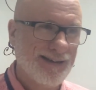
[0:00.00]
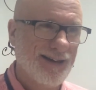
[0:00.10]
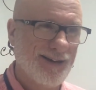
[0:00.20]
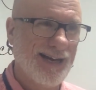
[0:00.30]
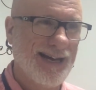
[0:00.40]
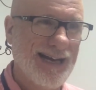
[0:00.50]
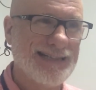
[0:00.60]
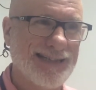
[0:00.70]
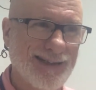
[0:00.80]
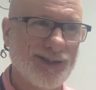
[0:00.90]
Okay,
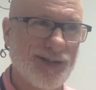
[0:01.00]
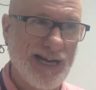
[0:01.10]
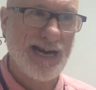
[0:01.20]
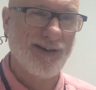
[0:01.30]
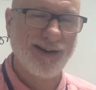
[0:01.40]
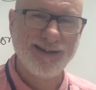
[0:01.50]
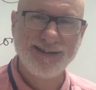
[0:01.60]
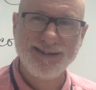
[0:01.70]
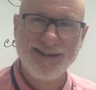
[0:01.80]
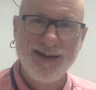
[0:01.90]
that's a little scary.
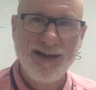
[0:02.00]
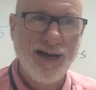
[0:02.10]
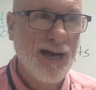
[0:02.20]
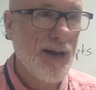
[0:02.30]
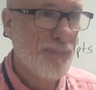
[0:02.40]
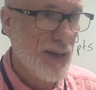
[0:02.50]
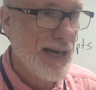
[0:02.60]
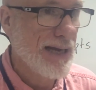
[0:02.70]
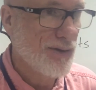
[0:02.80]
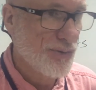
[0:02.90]
A
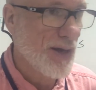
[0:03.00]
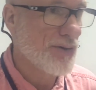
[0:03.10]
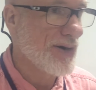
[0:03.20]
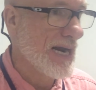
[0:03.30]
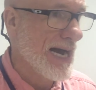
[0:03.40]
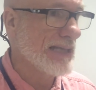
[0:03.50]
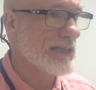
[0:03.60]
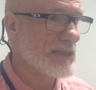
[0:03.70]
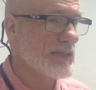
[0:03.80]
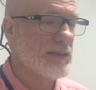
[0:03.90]
plane, 300
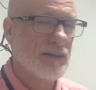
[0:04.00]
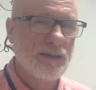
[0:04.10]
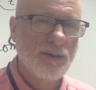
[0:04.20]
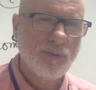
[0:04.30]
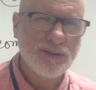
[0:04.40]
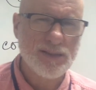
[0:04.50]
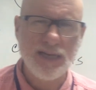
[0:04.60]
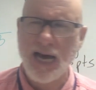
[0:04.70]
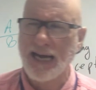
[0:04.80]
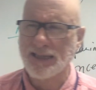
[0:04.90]
knots. What's
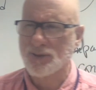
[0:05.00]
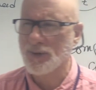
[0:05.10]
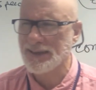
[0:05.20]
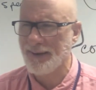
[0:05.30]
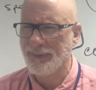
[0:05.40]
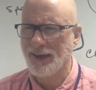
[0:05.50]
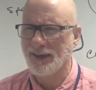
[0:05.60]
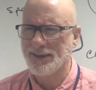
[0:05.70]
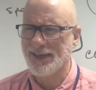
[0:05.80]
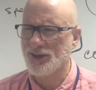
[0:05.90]
knots? What does that
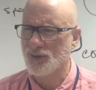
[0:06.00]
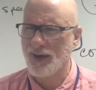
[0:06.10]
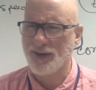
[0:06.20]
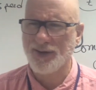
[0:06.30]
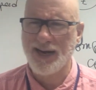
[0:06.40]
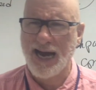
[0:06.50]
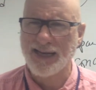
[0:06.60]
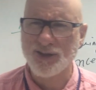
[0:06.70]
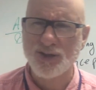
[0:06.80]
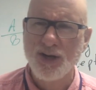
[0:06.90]
mean? He says 300
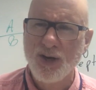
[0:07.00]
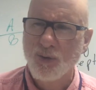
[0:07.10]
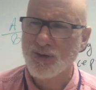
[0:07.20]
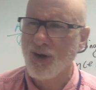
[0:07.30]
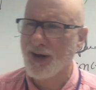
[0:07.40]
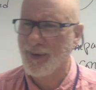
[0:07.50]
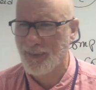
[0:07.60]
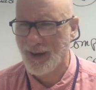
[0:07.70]
knots. We're talking